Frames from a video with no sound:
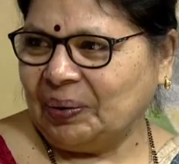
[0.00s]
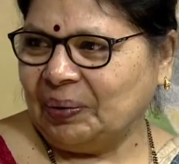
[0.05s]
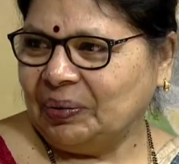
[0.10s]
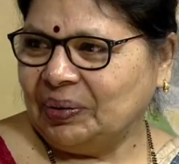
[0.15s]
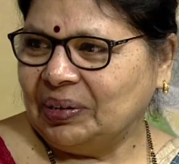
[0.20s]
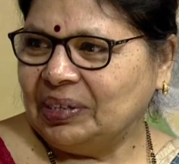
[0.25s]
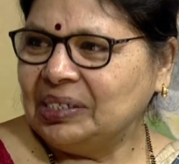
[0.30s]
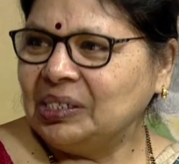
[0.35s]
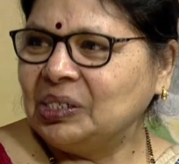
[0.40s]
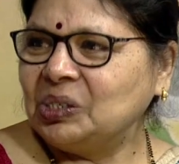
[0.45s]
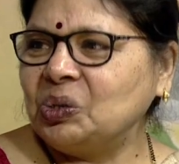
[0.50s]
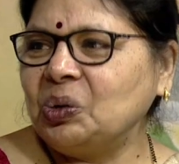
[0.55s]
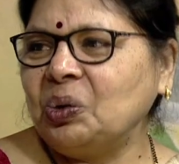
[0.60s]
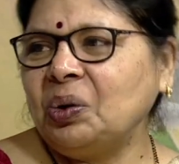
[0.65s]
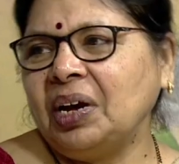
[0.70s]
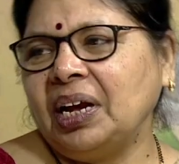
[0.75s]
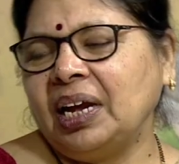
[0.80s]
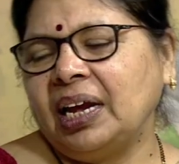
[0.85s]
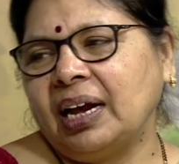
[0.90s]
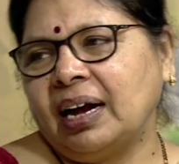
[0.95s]
Yes.
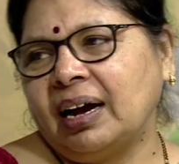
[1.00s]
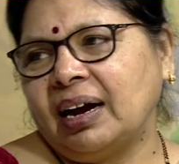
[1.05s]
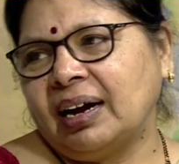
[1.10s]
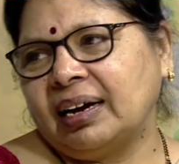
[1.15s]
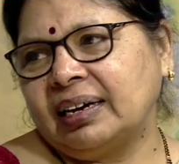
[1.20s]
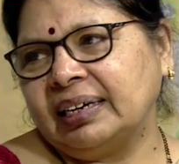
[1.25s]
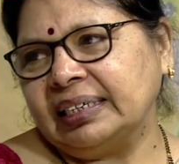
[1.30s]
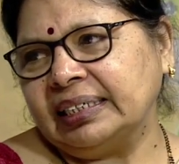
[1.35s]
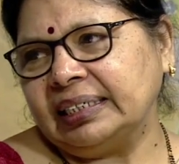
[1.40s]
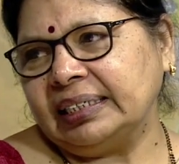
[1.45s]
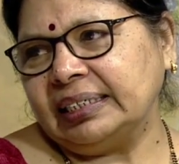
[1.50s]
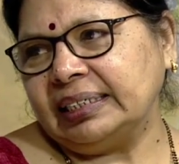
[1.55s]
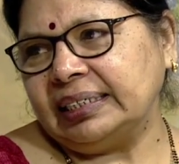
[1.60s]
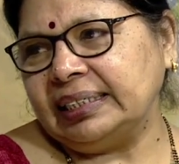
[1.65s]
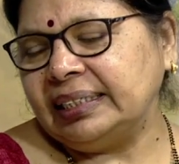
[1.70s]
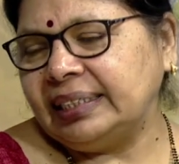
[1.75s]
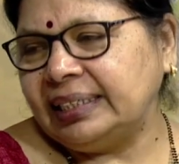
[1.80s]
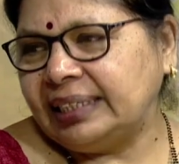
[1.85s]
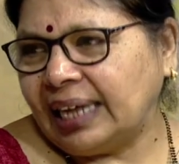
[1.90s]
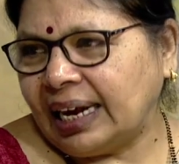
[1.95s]
So, uh,
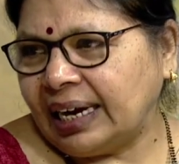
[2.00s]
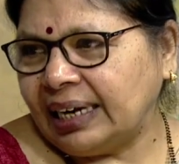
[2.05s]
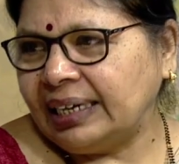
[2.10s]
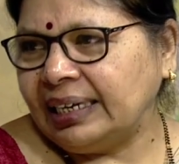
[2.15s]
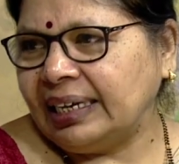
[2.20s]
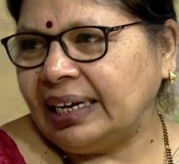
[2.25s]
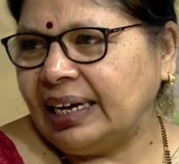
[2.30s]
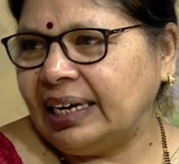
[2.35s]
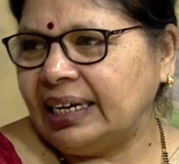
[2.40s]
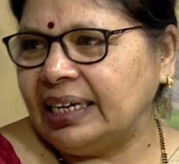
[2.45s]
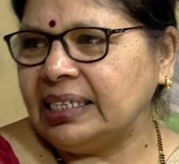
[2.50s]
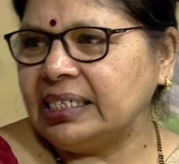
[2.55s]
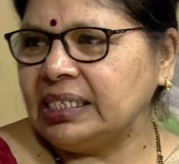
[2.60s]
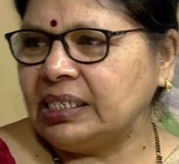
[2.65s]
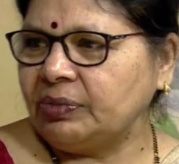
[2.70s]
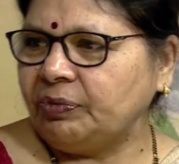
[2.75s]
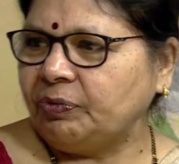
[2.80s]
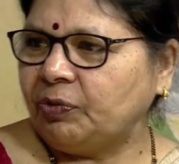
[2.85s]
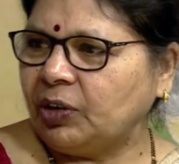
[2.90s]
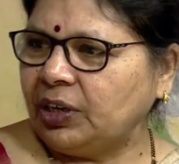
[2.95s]
in that
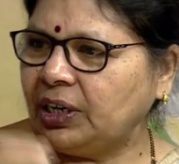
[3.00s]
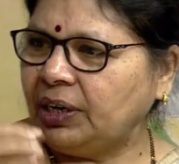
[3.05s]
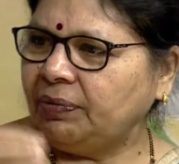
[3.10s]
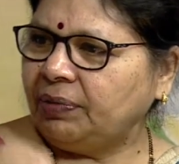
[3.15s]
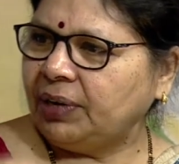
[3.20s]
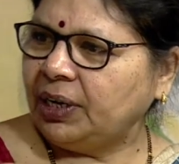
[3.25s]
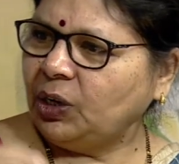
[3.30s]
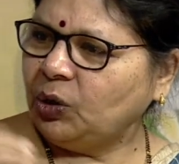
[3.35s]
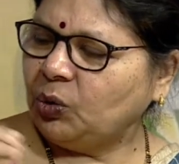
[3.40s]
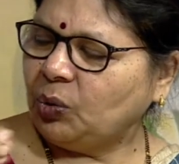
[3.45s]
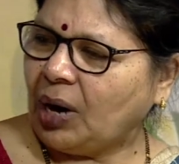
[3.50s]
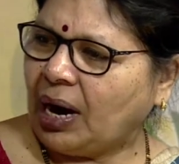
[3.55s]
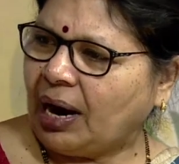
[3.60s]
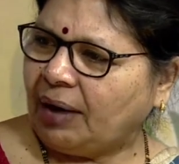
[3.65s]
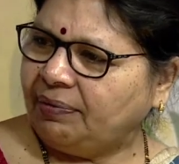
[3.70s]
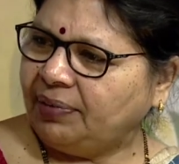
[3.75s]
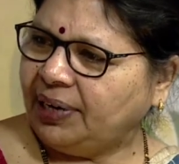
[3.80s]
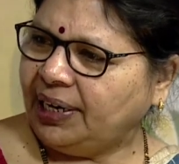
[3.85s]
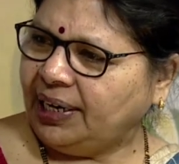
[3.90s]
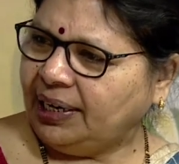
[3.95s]
case, whatever you
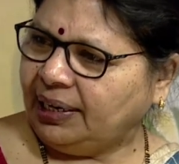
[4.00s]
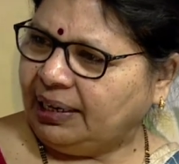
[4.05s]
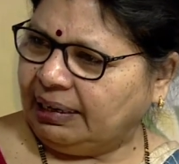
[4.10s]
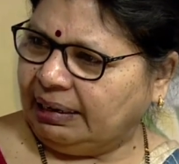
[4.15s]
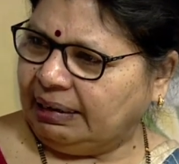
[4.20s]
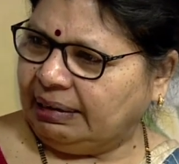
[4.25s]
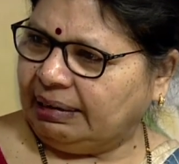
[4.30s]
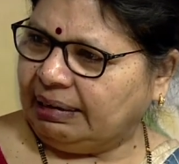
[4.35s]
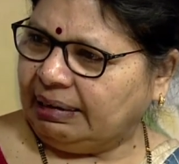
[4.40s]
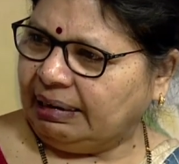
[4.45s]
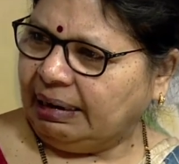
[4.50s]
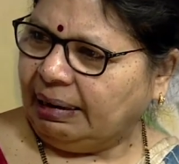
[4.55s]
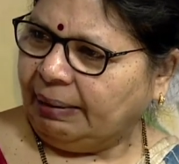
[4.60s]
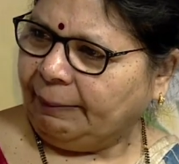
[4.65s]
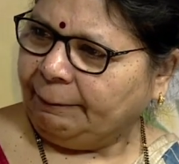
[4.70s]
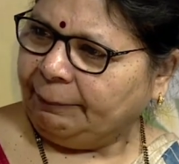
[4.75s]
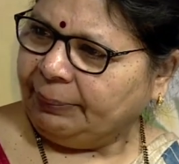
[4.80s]
have eaten